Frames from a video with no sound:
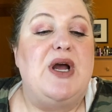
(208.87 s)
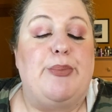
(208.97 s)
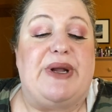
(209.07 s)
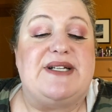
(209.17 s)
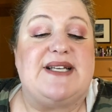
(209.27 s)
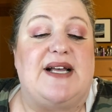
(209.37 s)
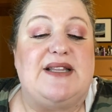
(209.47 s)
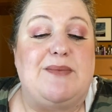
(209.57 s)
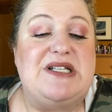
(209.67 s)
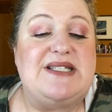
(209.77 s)
But it's got
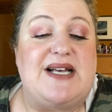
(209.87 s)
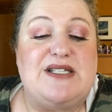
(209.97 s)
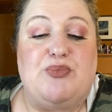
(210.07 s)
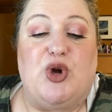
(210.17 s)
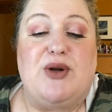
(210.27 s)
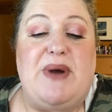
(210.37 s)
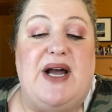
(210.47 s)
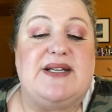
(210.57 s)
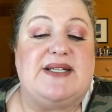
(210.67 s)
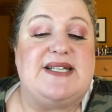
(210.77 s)
lemon zest,
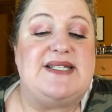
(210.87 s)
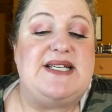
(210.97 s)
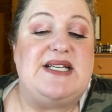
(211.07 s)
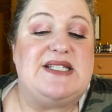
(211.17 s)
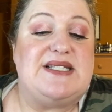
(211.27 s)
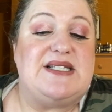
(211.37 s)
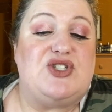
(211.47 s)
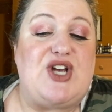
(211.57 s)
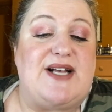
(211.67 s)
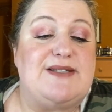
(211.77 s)
bergamot, cassis,
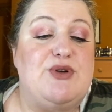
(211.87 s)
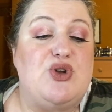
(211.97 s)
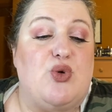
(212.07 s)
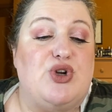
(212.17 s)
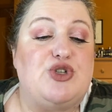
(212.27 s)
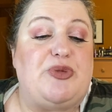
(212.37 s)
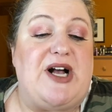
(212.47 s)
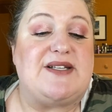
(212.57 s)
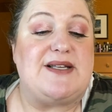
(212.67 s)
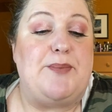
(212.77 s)
jasmine, orange
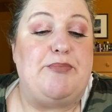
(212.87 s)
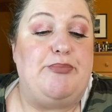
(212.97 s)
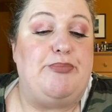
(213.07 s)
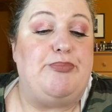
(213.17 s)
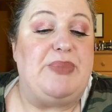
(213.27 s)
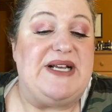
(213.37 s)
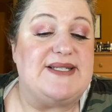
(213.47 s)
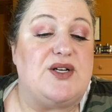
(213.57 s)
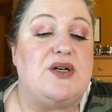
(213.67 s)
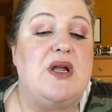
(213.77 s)
blossom,
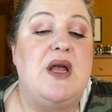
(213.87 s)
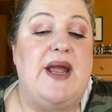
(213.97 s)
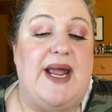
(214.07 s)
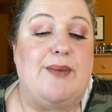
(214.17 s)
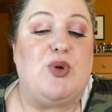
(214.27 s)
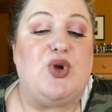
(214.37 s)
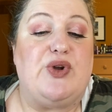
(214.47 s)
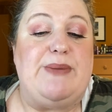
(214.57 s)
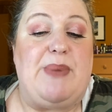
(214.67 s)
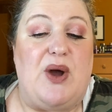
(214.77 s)
basil,
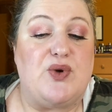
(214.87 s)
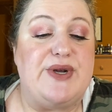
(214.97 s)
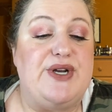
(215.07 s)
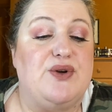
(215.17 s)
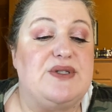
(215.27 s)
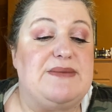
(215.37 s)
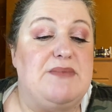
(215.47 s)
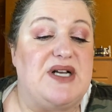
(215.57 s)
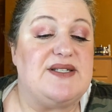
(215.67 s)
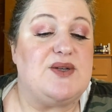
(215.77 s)
ambergris, powdery notes,
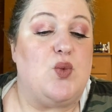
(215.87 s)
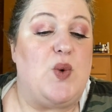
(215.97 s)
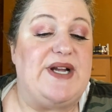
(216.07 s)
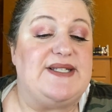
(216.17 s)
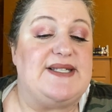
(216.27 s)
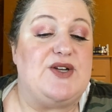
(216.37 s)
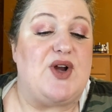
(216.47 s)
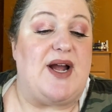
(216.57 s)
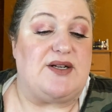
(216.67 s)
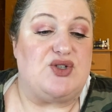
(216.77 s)
musk, white cedar
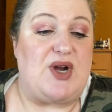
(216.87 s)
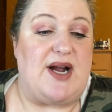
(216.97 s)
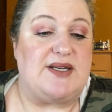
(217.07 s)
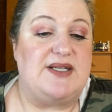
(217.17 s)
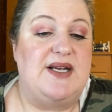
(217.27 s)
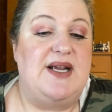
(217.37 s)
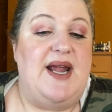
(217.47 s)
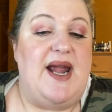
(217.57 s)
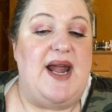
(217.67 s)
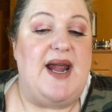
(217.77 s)
extract.
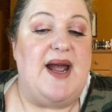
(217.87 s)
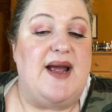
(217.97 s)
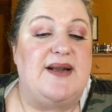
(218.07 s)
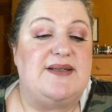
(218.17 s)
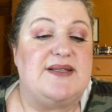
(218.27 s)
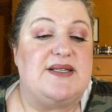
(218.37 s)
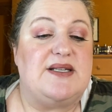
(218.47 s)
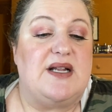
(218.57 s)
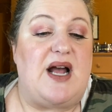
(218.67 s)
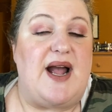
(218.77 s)
And
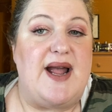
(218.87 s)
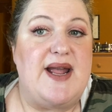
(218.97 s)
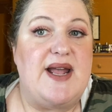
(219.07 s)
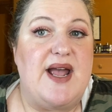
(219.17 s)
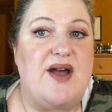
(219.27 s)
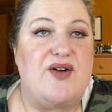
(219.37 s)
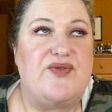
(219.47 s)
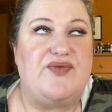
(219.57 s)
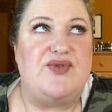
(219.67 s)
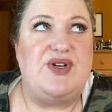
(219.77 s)
I
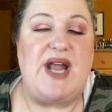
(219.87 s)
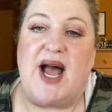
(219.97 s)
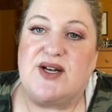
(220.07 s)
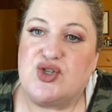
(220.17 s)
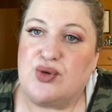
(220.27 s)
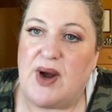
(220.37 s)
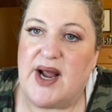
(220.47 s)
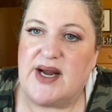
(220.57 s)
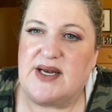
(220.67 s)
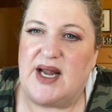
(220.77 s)
have not
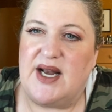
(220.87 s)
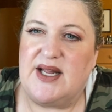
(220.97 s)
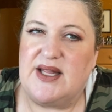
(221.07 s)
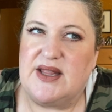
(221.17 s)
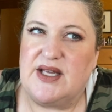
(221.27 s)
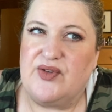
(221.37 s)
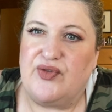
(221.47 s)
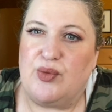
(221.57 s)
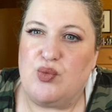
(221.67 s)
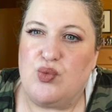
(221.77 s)
tried anything
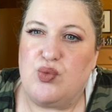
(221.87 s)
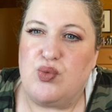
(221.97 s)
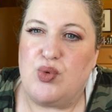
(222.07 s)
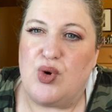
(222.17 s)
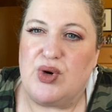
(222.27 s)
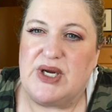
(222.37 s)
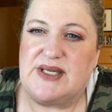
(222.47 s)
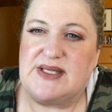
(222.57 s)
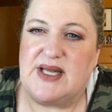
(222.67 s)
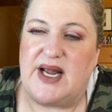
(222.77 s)
from
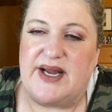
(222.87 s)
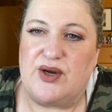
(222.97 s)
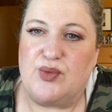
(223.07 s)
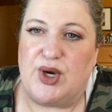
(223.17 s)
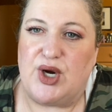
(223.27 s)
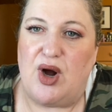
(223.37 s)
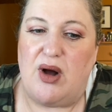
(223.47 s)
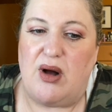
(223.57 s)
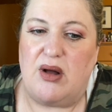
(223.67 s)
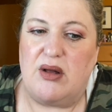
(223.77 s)
Rokas that I can
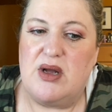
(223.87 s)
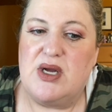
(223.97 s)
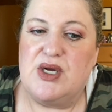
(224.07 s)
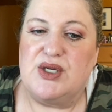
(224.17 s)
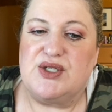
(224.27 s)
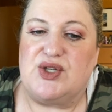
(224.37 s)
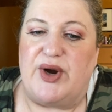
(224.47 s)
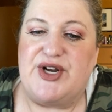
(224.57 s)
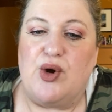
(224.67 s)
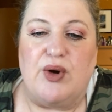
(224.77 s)
recall. So
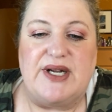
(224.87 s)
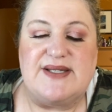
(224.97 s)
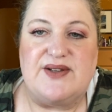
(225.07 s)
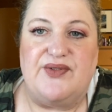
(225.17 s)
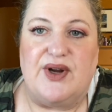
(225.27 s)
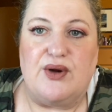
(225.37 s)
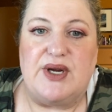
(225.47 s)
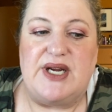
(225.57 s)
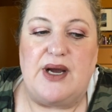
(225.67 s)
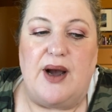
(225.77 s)
I know it's a
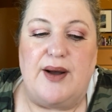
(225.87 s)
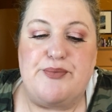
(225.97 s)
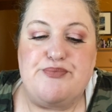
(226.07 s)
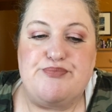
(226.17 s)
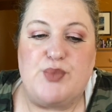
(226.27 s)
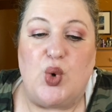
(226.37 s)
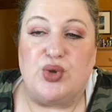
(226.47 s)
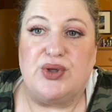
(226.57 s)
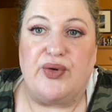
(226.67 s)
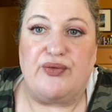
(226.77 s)
very um,
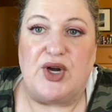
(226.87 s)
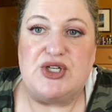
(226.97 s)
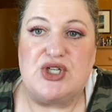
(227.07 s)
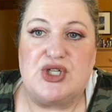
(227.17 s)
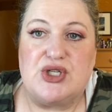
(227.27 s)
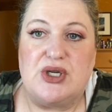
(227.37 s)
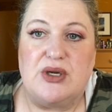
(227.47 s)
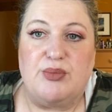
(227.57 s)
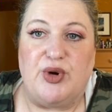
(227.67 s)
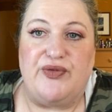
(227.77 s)
old French
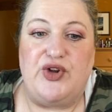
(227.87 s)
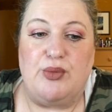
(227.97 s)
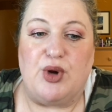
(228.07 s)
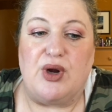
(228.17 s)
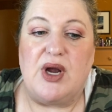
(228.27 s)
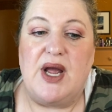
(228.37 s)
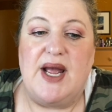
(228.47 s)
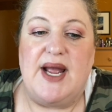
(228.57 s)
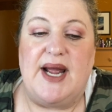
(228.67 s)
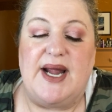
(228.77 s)
perfumer
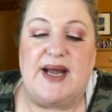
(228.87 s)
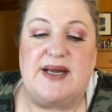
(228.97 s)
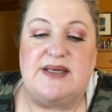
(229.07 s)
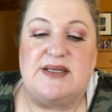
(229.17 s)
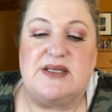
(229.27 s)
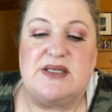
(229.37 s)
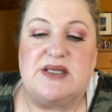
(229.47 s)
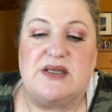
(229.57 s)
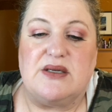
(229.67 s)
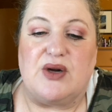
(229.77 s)
and
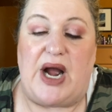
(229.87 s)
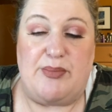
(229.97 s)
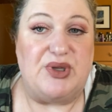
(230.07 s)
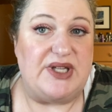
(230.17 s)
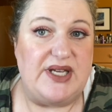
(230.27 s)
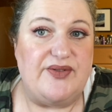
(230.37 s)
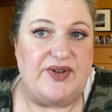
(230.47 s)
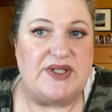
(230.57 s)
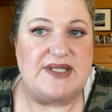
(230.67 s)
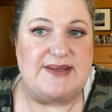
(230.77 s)
I believe
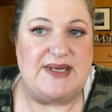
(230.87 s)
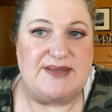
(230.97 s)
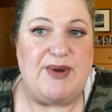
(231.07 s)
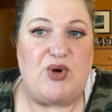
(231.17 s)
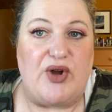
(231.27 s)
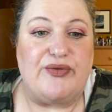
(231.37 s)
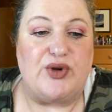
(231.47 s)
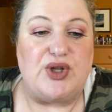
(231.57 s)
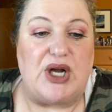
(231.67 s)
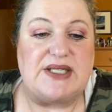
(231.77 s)
it's it's been around for
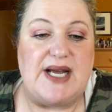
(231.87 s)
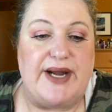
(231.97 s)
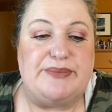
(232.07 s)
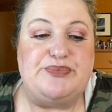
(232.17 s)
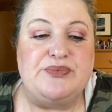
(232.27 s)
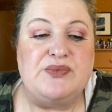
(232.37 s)
a long time.